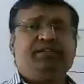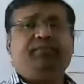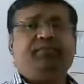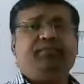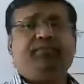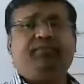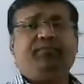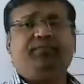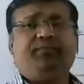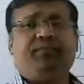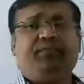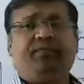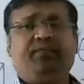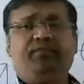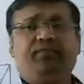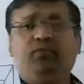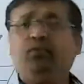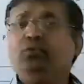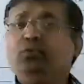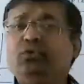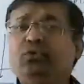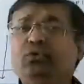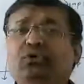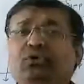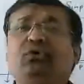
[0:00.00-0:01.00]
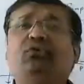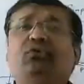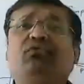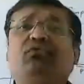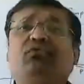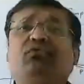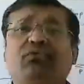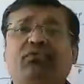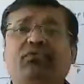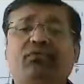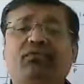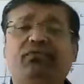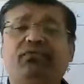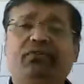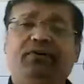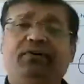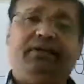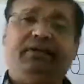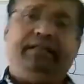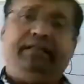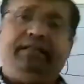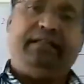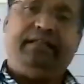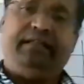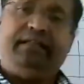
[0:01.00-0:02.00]
because the unit
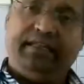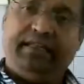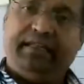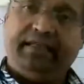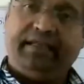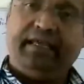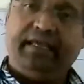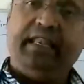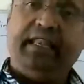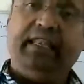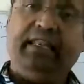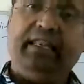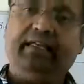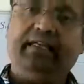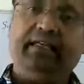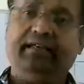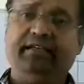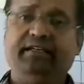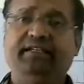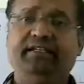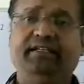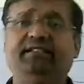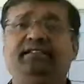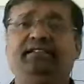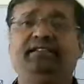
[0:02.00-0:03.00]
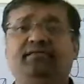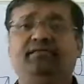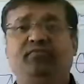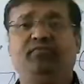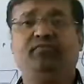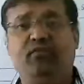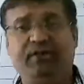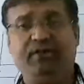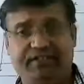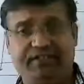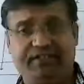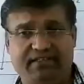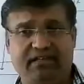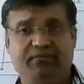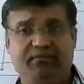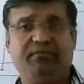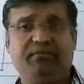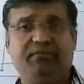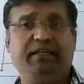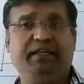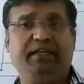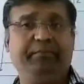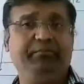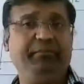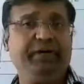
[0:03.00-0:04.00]
of L
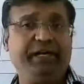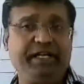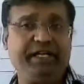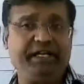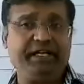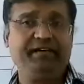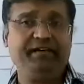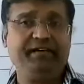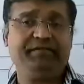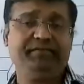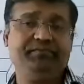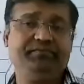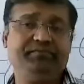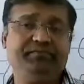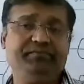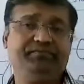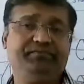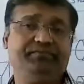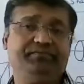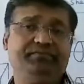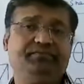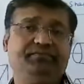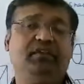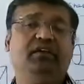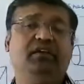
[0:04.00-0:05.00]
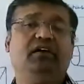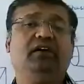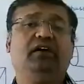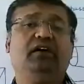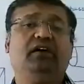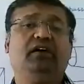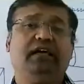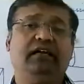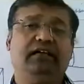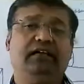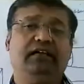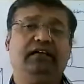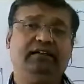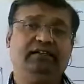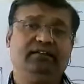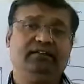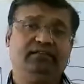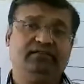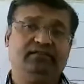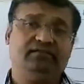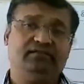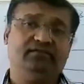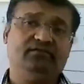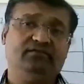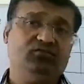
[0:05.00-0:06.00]
is, for example, meter,
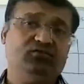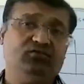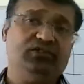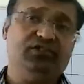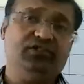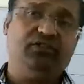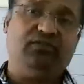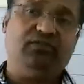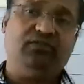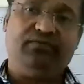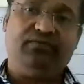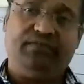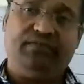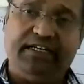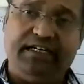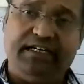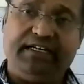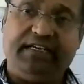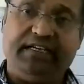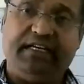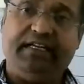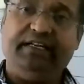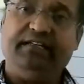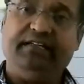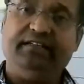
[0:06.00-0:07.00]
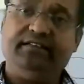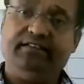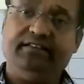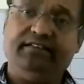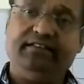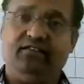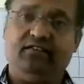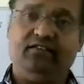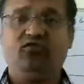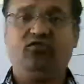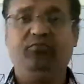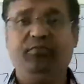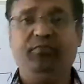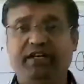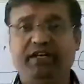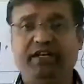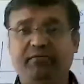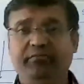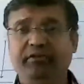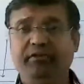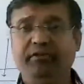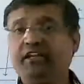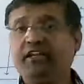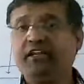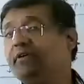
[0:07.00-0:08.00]
and unit of delta L
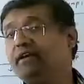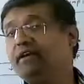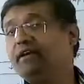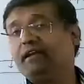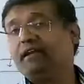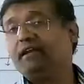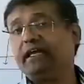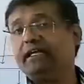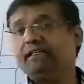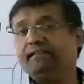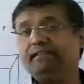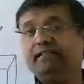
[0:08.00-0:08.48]
is also meter.